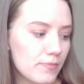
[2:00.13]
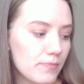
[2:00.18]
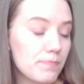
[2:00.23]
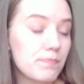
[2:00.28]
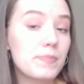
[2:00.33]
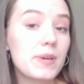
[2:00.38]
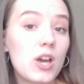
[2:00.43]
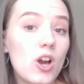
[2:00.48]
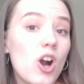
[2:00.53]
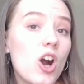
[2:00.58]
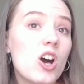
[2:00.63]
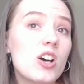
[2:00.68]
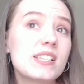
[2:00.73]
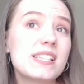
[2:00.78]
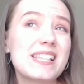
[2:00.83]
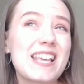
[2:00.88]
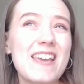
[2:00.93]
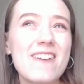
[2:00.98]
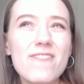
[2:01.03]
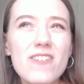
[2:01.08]

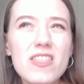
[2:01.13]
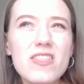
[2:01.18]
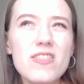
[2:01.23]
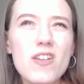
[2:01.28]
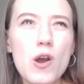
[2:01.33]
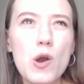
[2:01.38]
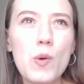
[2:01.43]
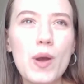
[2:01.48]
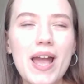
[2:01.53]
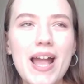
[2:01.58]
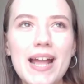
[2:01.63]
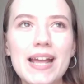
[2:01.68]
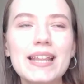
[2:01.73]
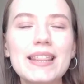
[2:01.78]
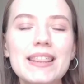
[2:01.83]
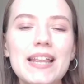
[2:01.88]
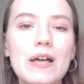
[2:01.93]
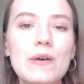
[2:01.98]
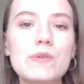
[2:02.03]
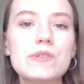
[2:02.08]
because even though
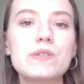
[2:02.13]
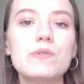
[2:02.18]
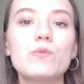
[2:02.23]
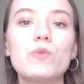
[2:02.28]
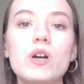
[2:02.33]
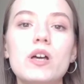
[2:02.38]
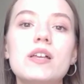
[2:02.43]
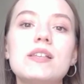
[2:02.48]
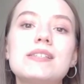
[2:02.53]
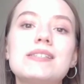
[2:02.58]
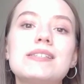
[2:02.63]
8,000 words